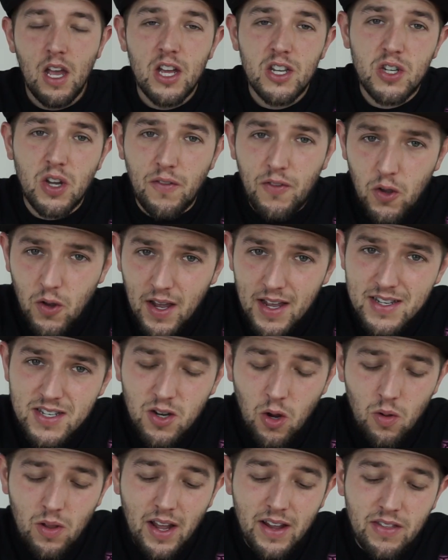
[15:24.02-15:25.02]
So if you guys
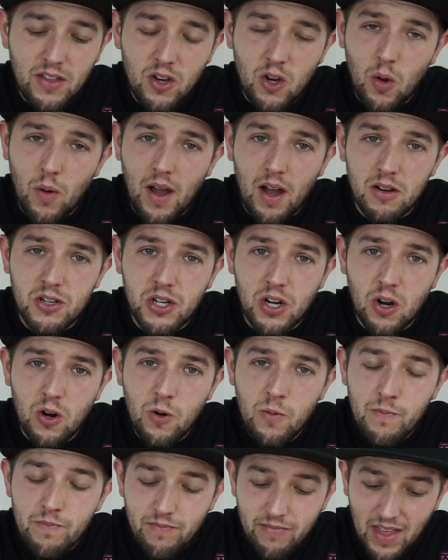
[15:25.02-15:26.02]
don't like the new
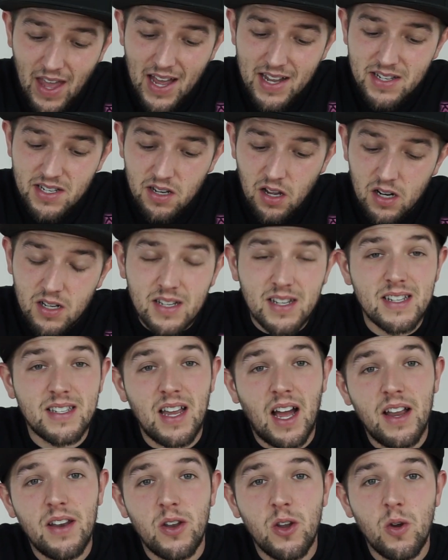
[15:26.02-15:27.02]
outro, that sucks because
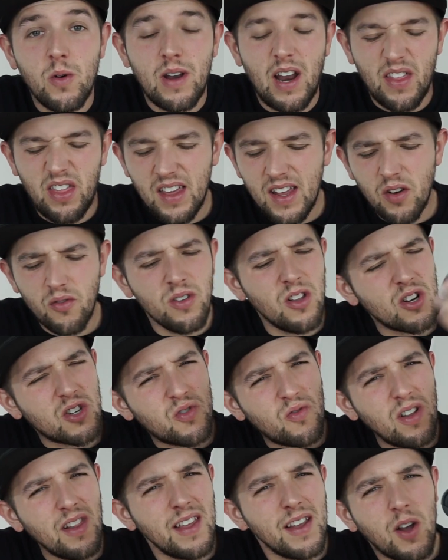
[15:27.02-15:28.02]
I do, and I think it
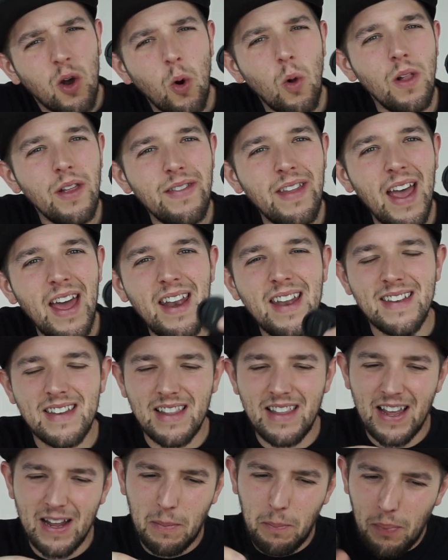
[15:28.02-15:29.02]
looks really cool in the edit to
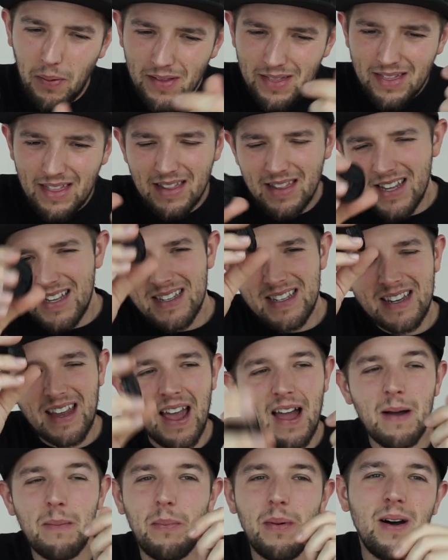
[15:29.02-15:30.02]
like put the lens
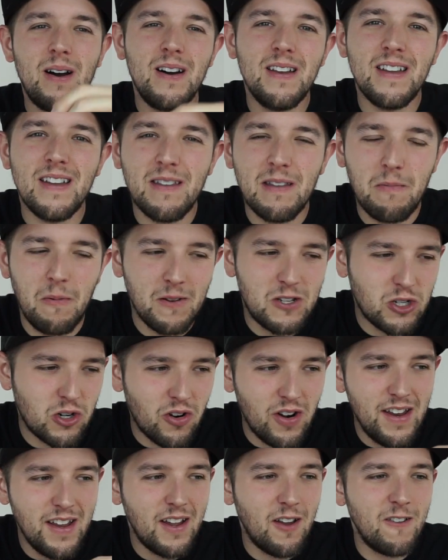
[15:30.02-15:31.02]
cap on and the
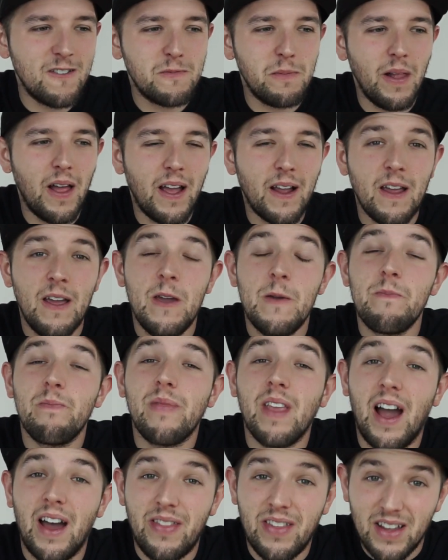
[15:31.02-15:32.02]
screen goes black.
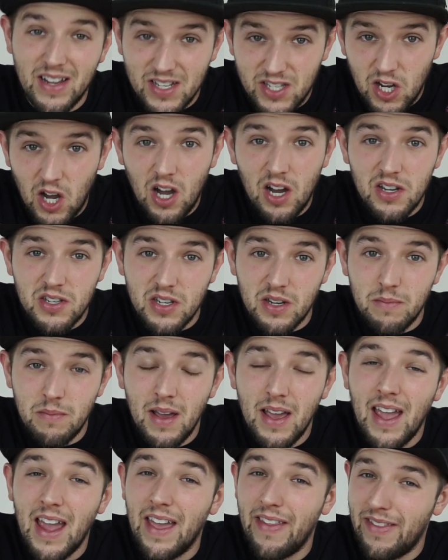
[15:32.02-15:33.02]
I think it's
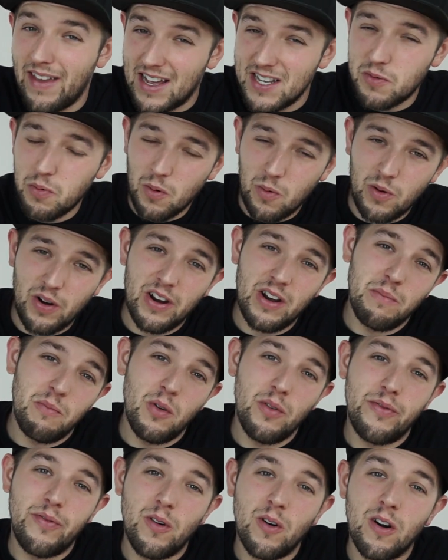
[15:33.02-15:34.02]
awesome, and that's what we're gonna
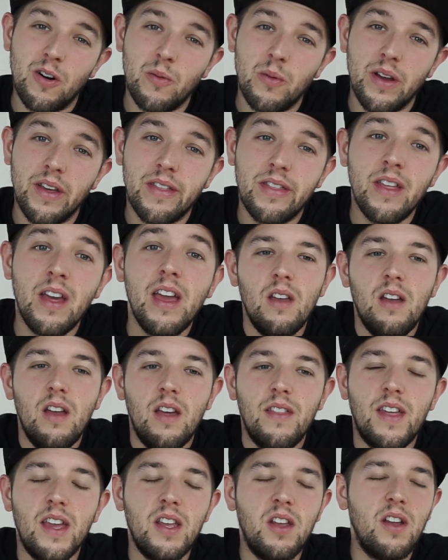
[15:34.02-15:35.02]
move forward with.
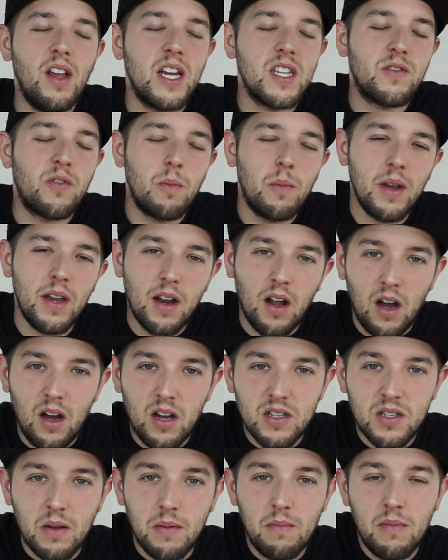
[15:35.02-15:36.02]
Thank you guys for being
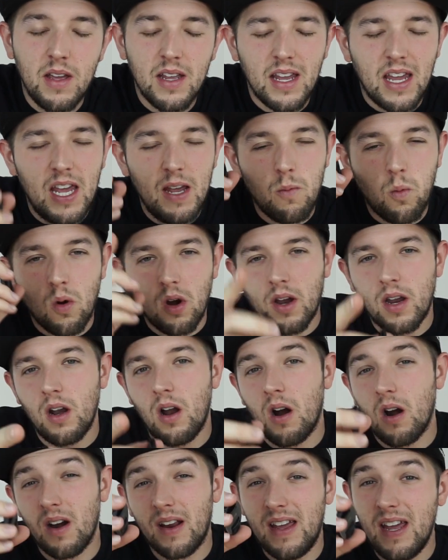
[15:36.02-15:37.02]
awesome. Keep working
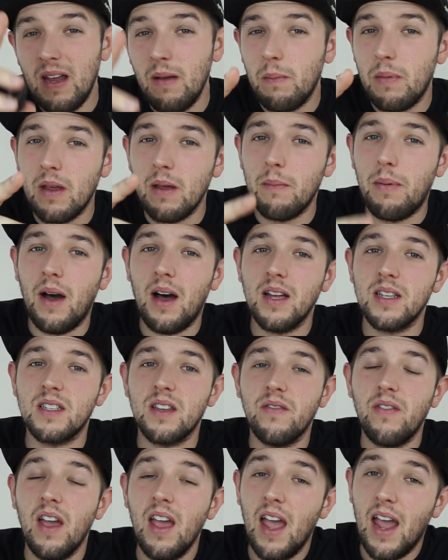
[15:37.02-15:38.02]
hard, keep being
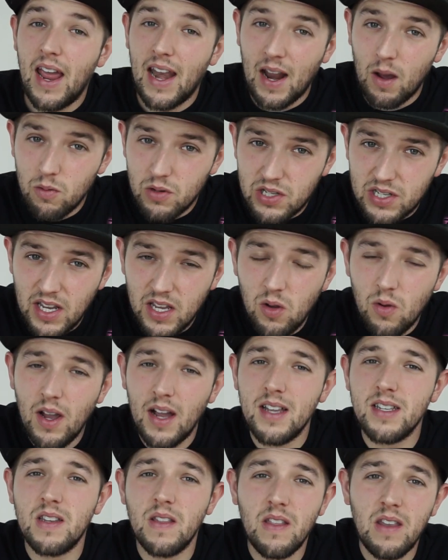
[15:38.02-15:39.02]
positive, and I will see you
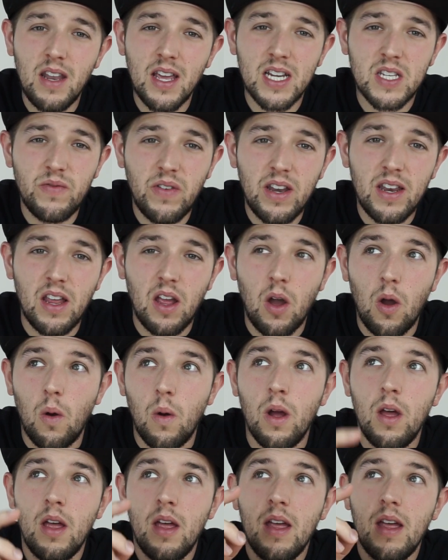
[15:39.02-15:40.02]
guys on the next
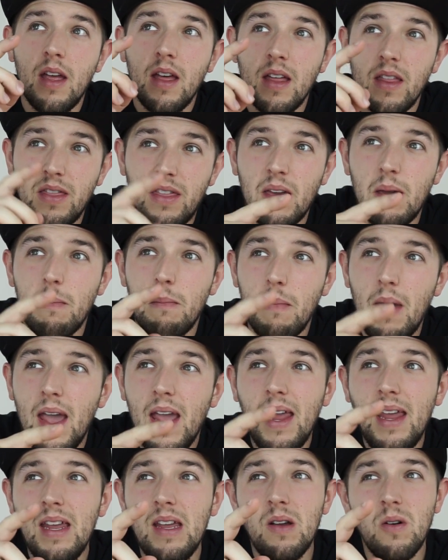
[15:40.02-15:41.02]
video that
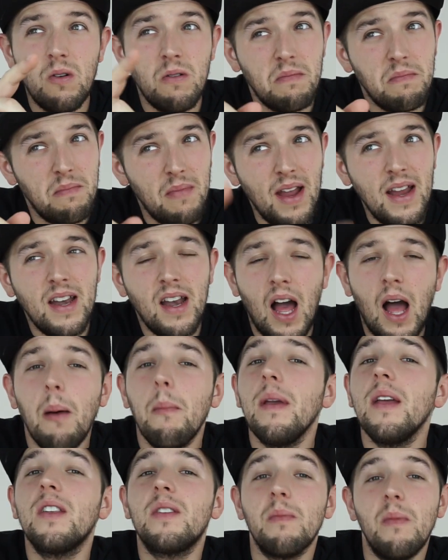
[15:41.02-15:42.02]
may or may
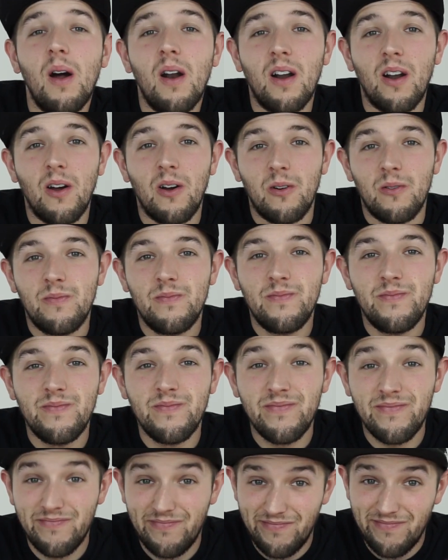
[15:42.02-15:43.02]
not be tomorrow.
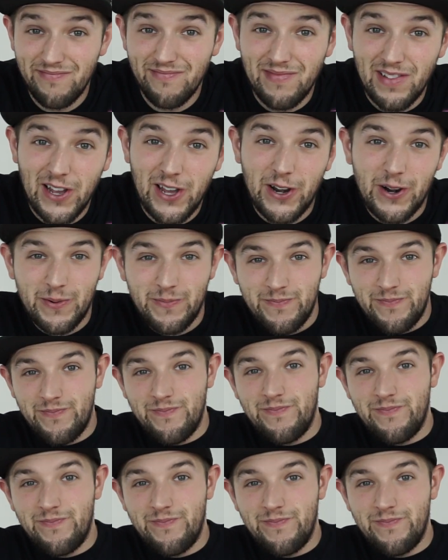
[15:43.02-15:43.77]
Later.